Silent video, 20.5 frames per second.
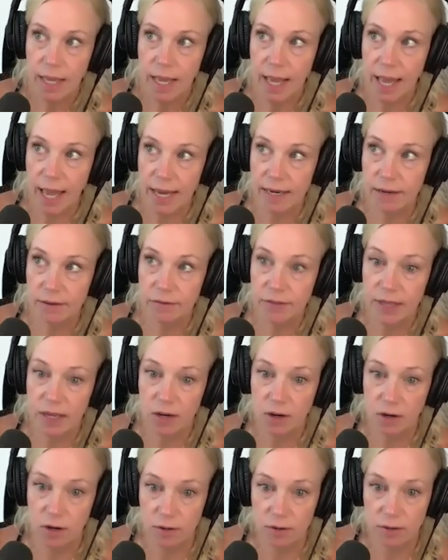And if
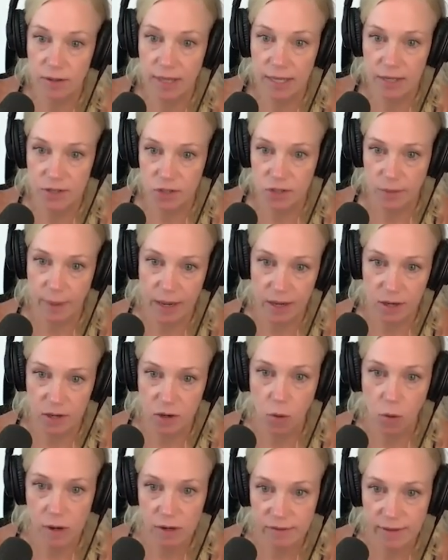the are, these are my
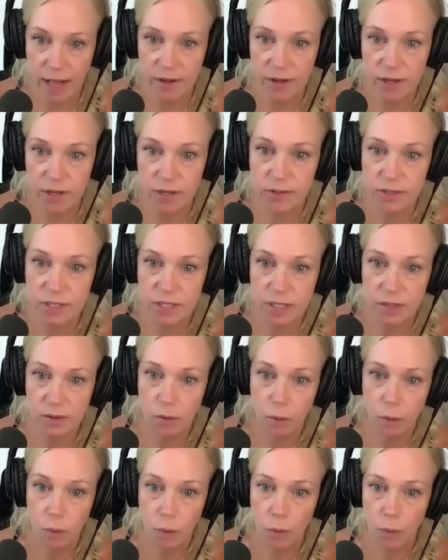core values,
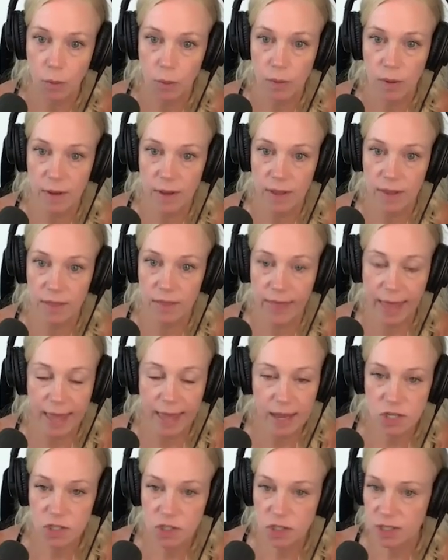
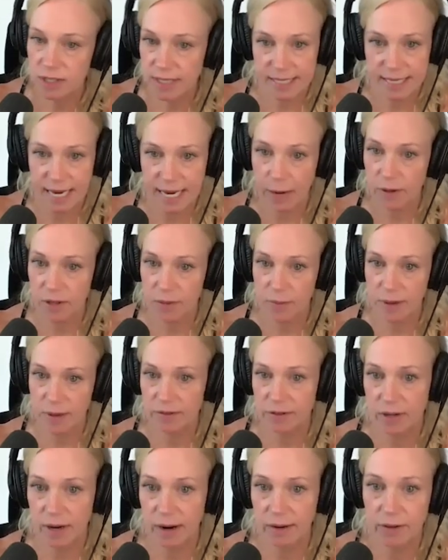they should stay with me
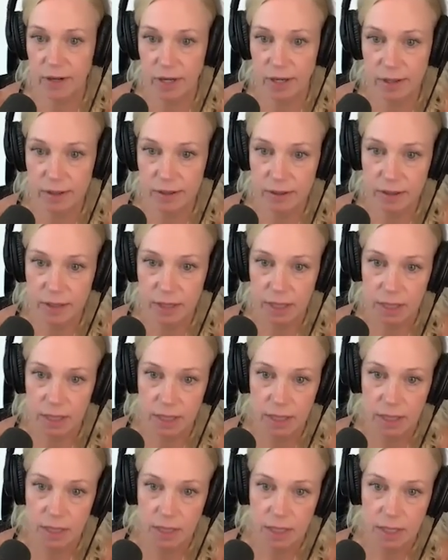forever.
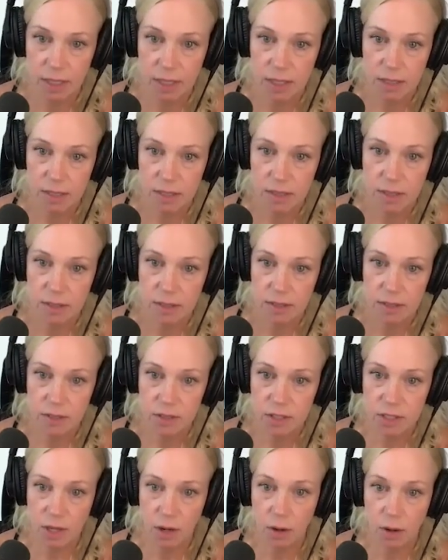
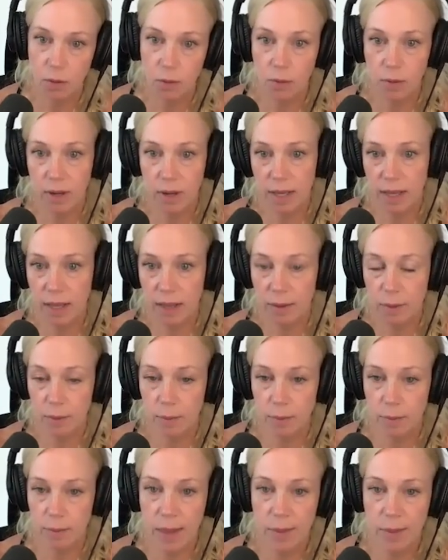So
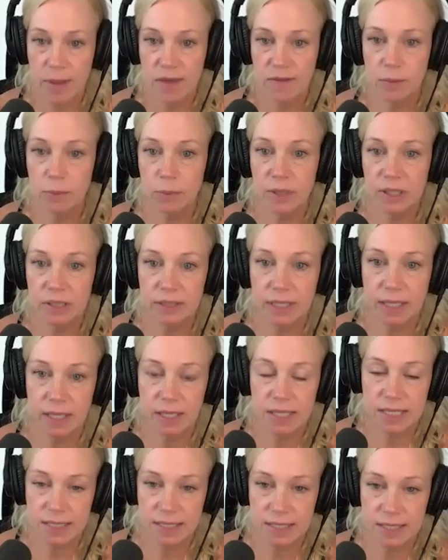maybe even building
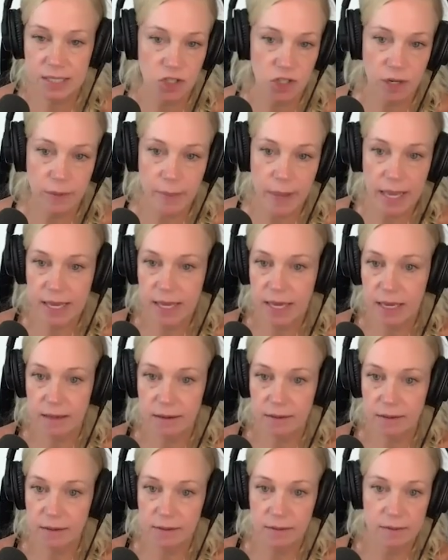a decision
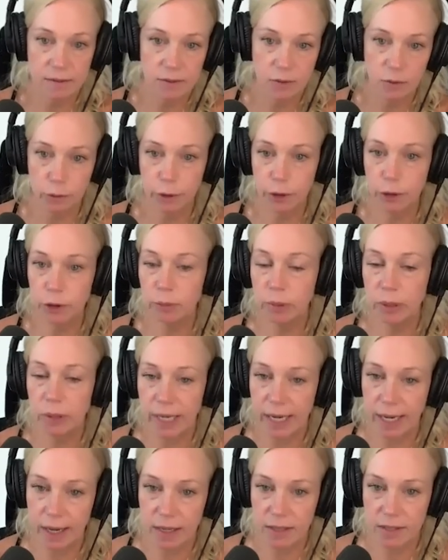making
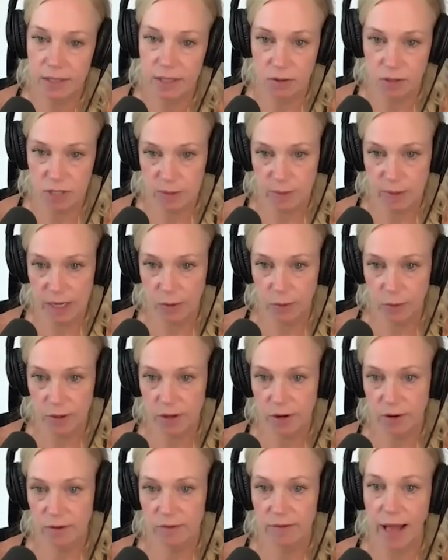rubric, so to speak,
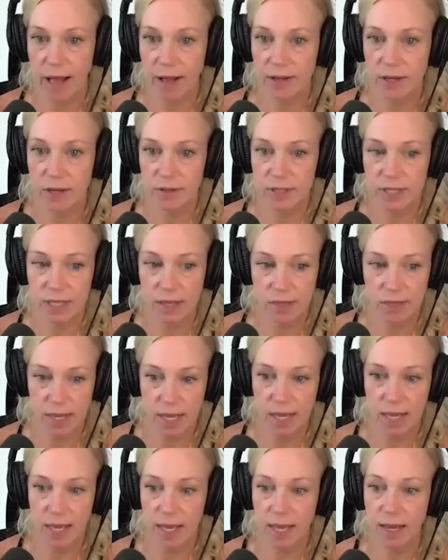with your values and
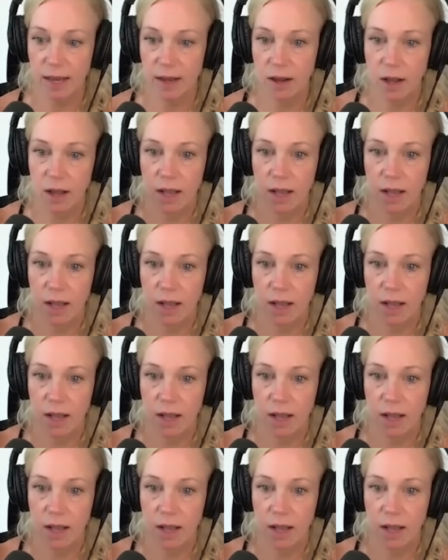thinking,